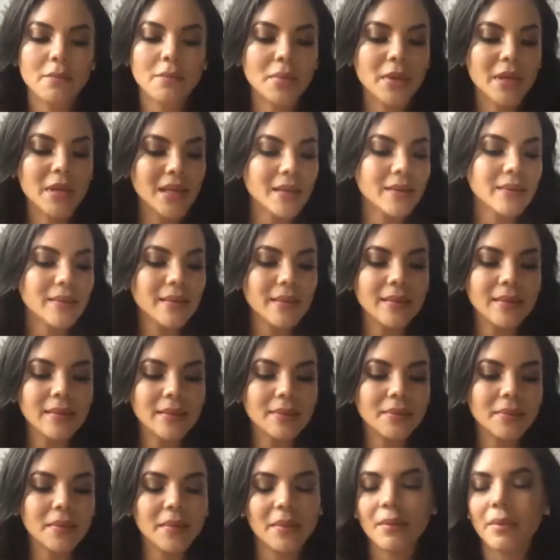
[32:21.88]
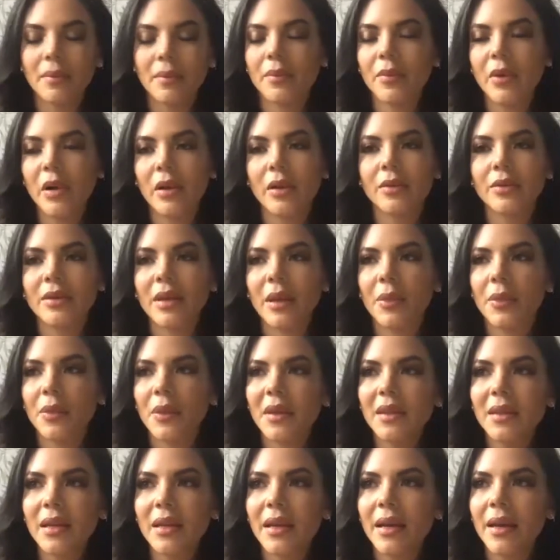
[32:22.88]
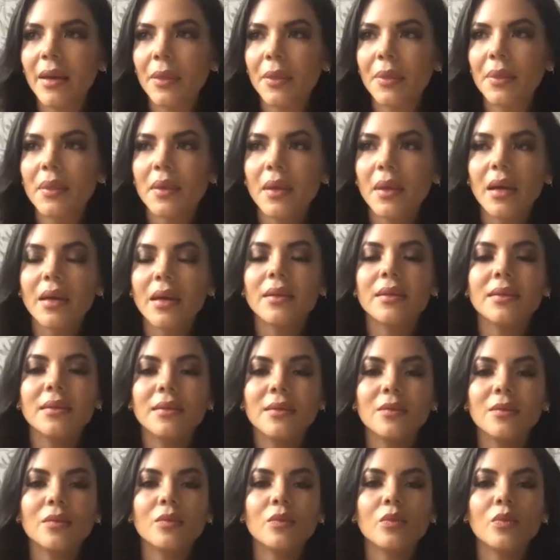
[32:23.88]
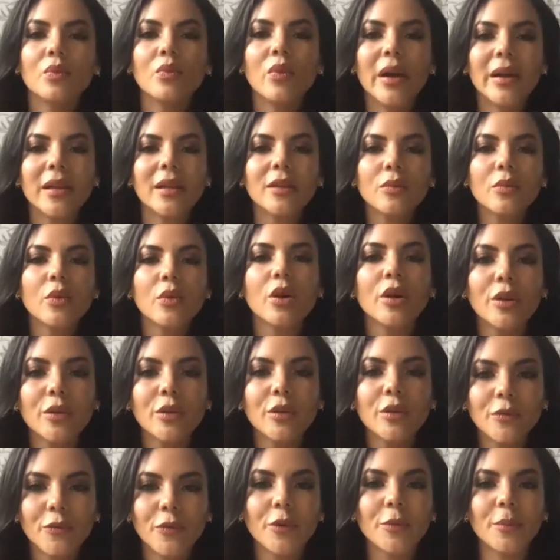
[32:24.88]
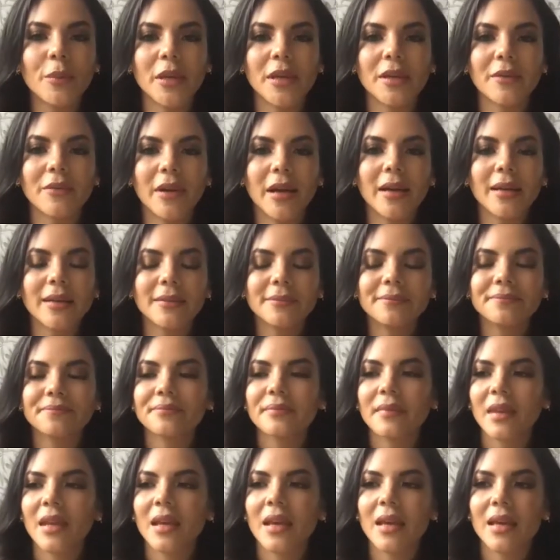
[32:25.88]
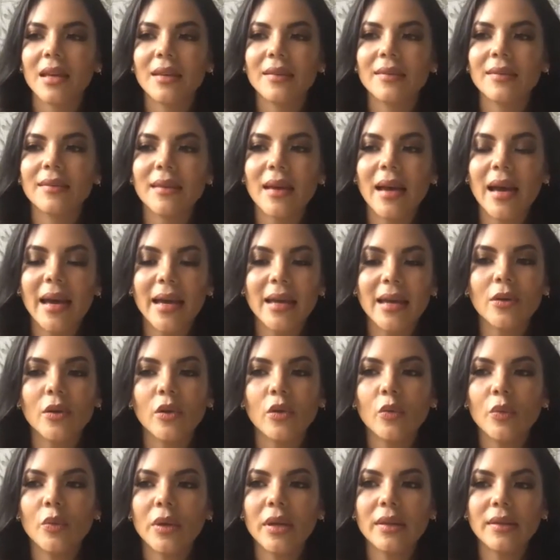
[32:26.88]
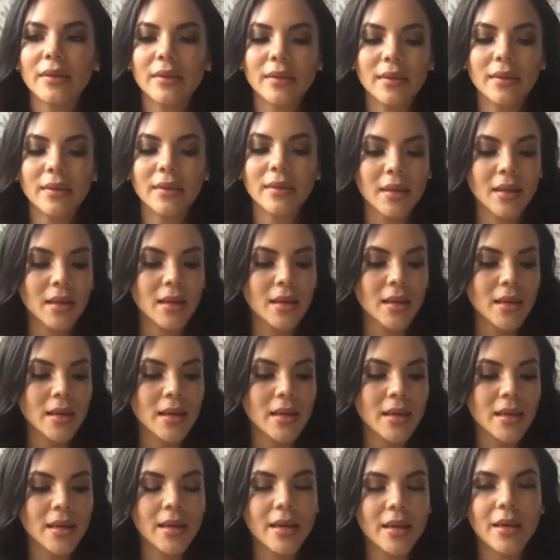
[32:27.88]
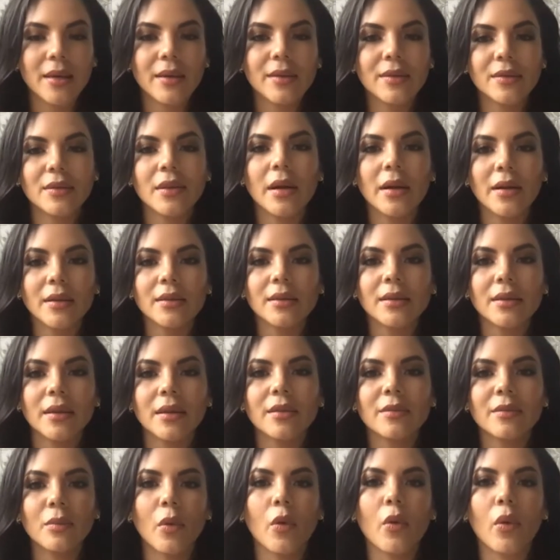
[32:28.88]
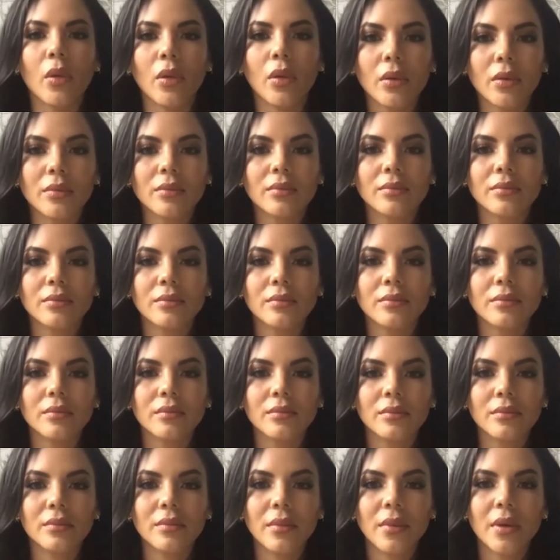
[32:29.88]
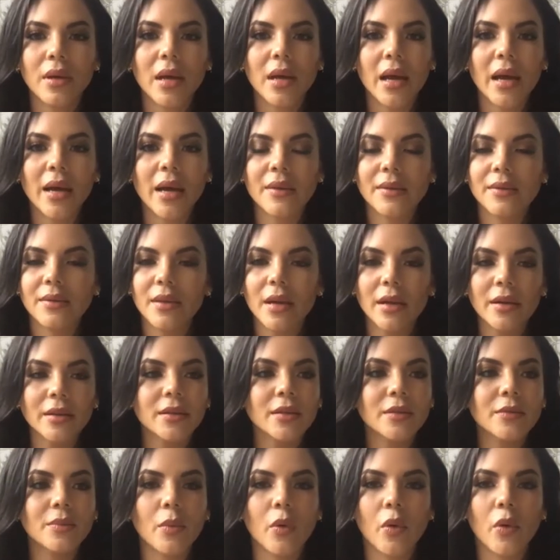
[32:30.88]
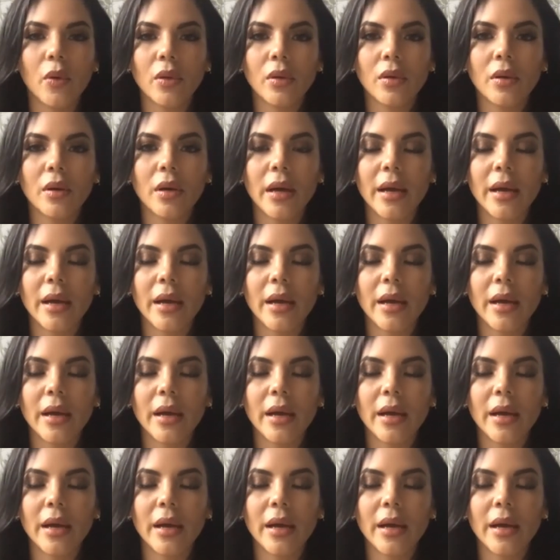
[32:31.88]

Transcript: biggest, well, the thing that what it works for me, right, is I always start small. I start small.